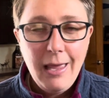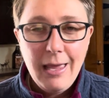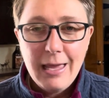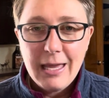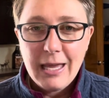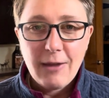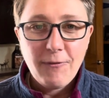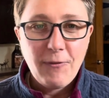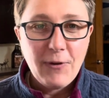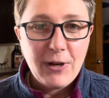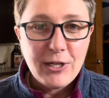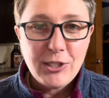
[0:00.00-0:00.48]

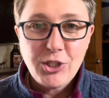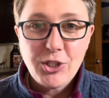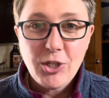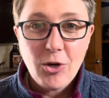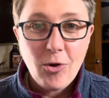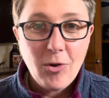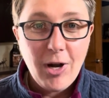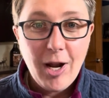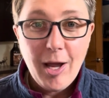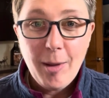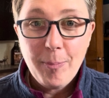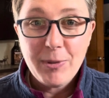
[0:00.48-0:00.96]
if I
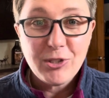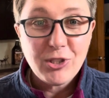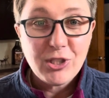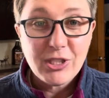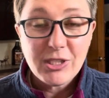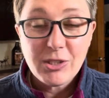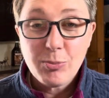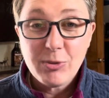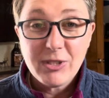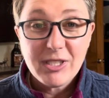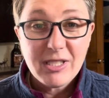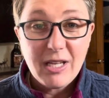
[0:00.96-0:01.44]
showed up and
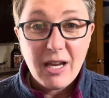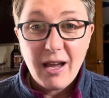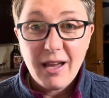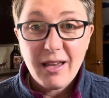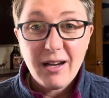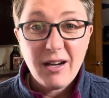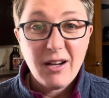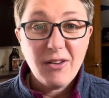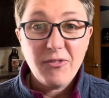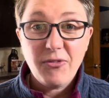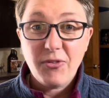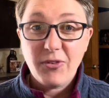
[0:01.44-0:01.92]
just was kind
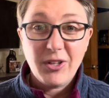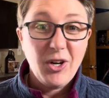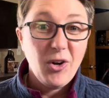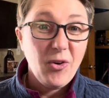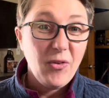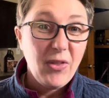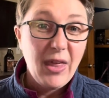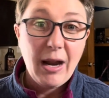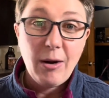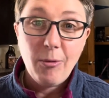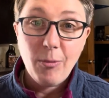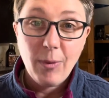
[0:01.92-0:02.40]
of,
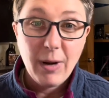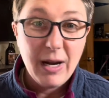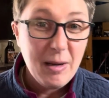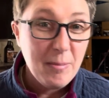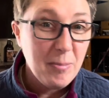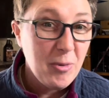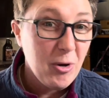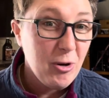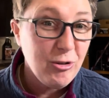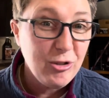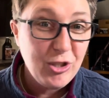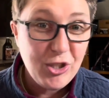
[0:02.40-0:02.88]
that
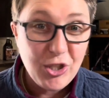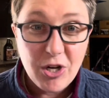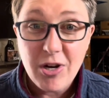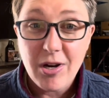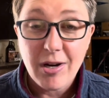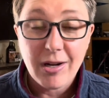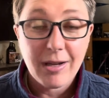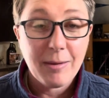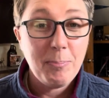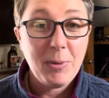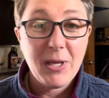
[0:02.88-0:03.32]
Rambo jerk.